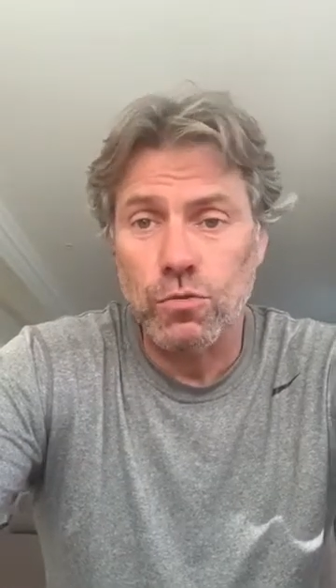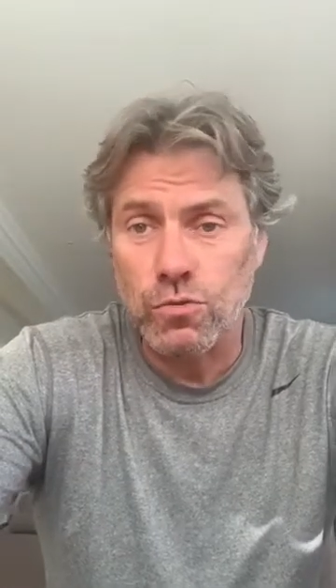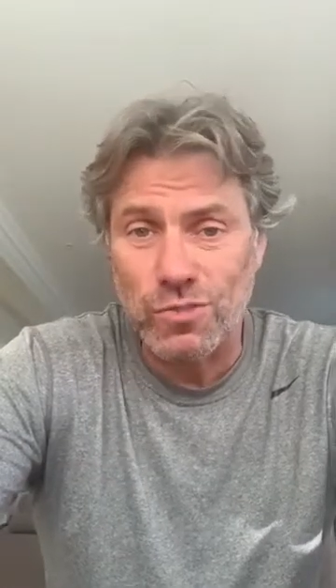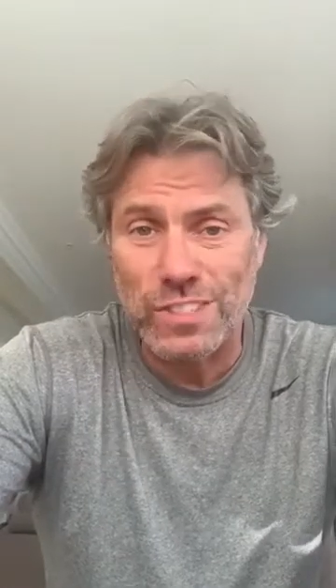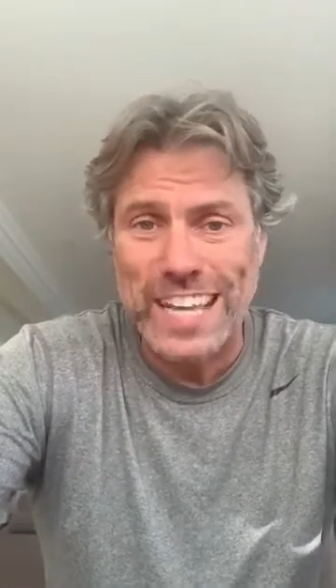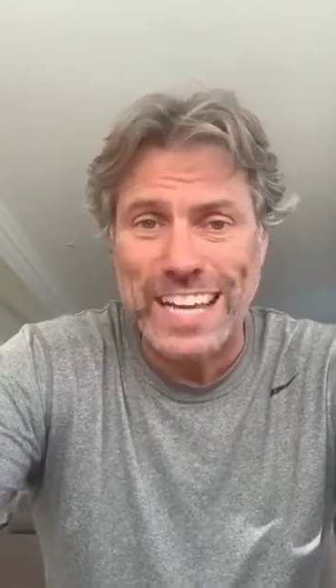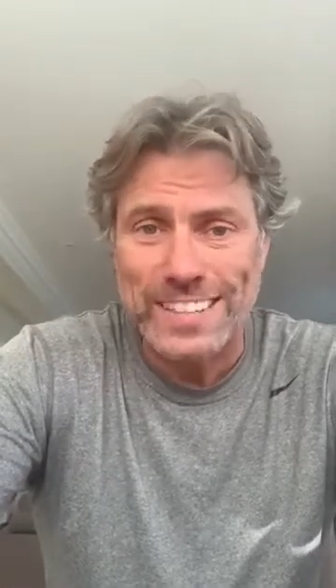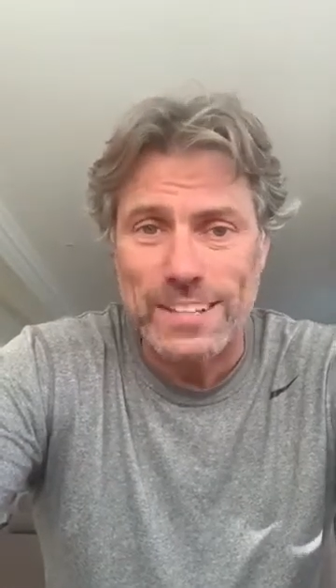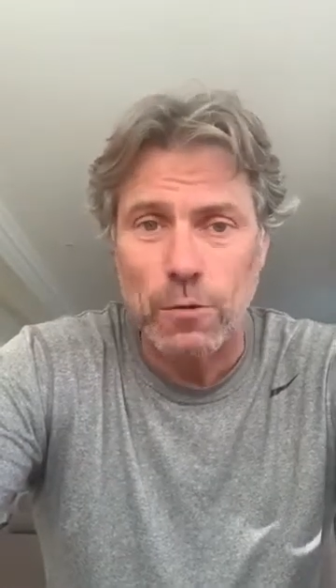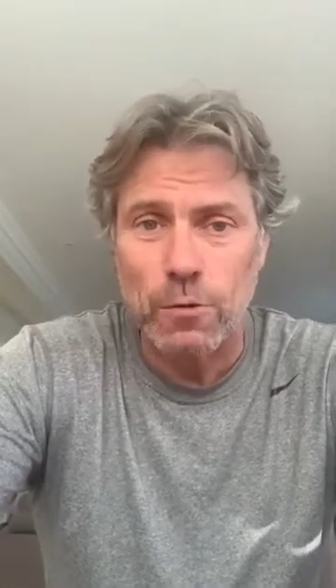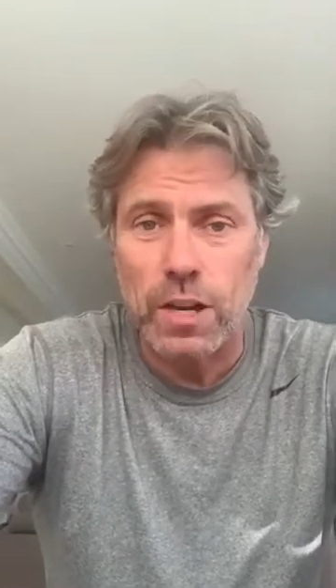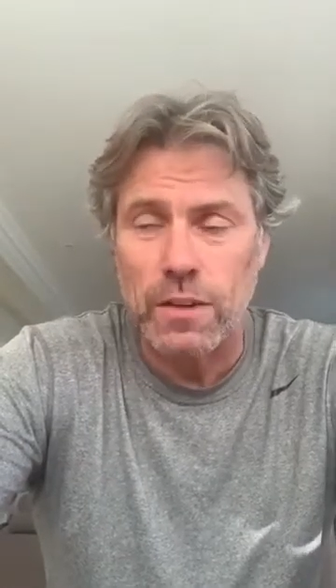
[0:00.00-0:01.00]
because that's
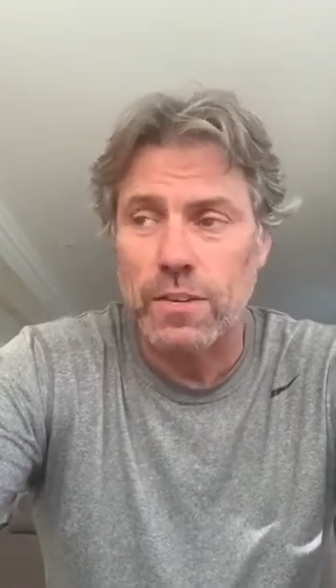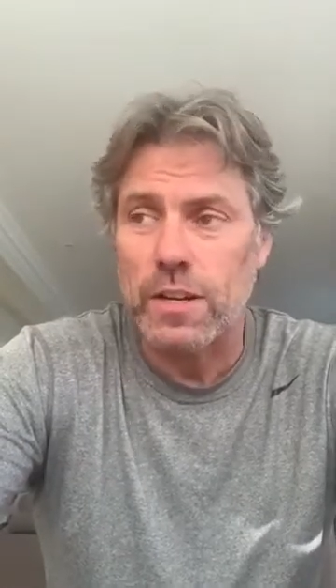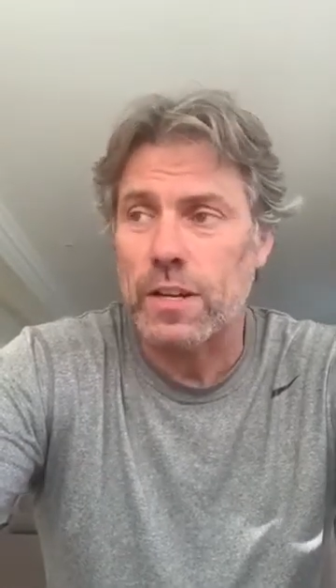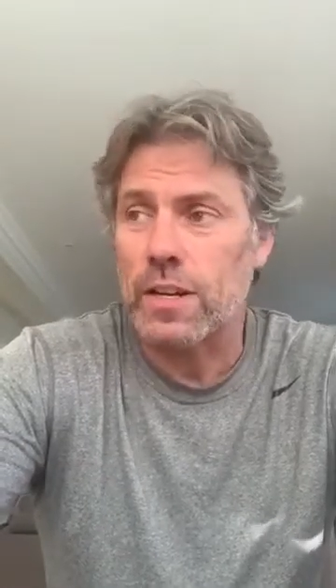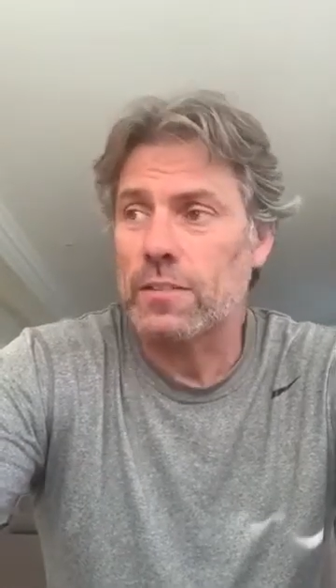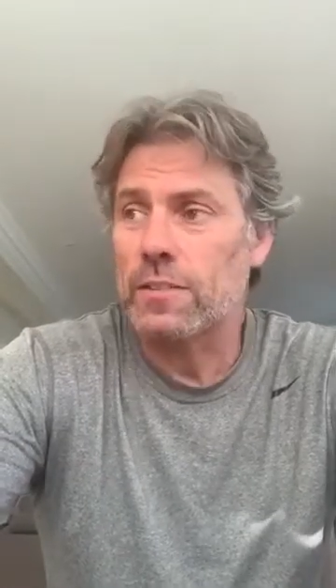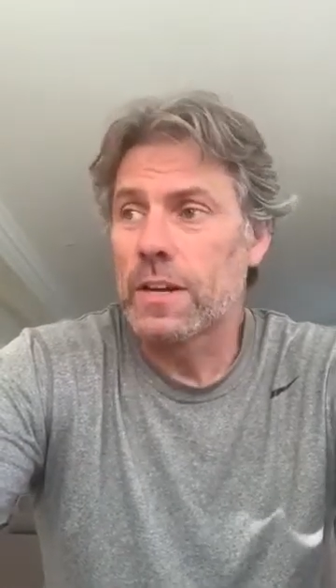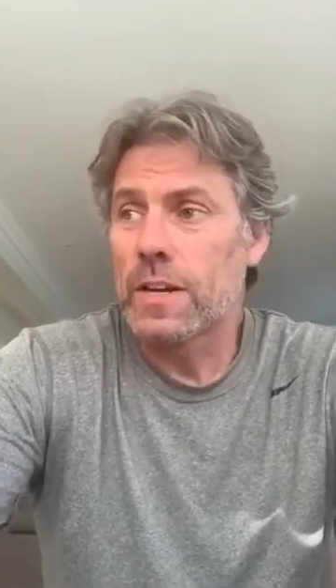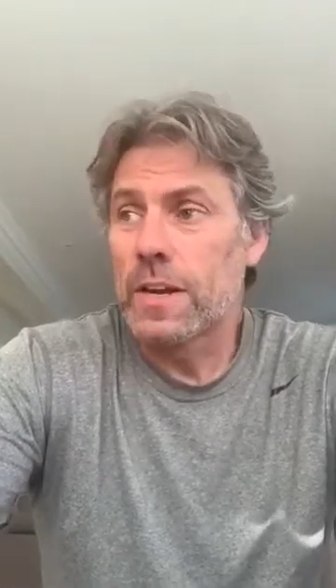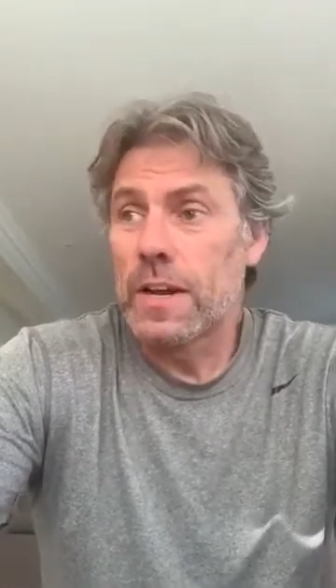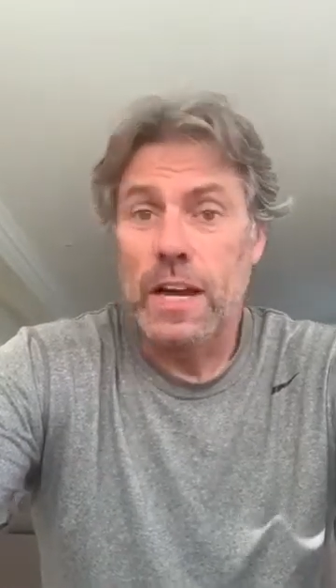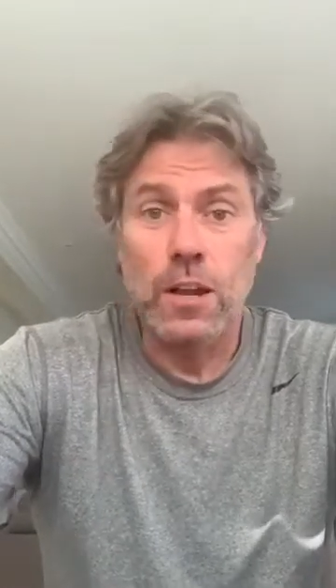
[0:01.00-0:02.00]
how clever it is.
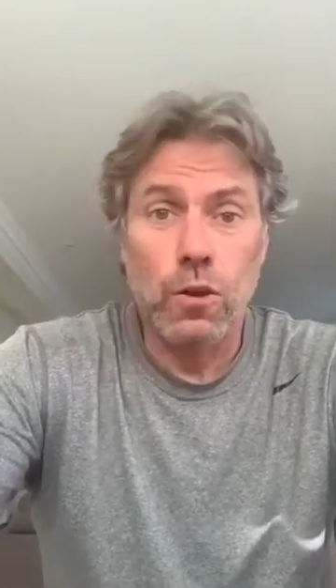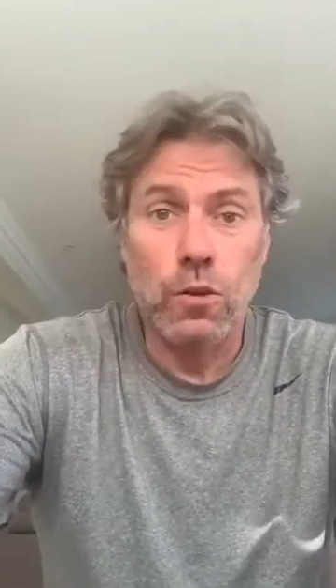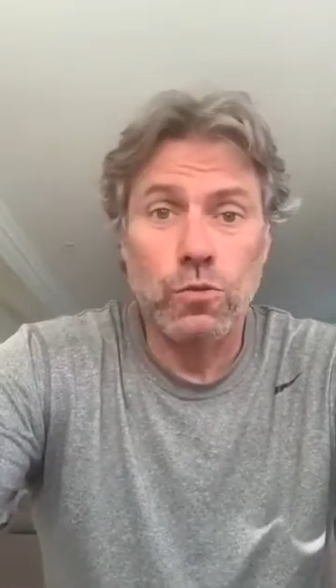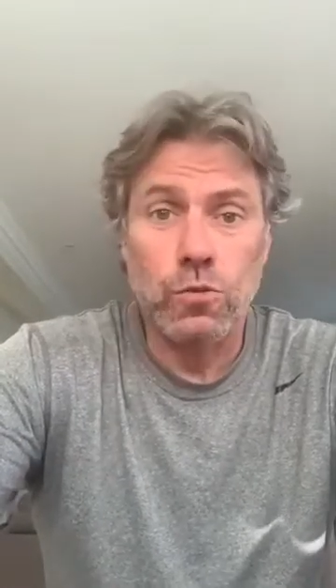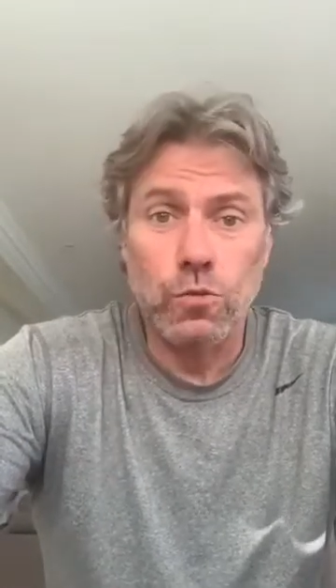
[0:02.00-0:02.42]
It also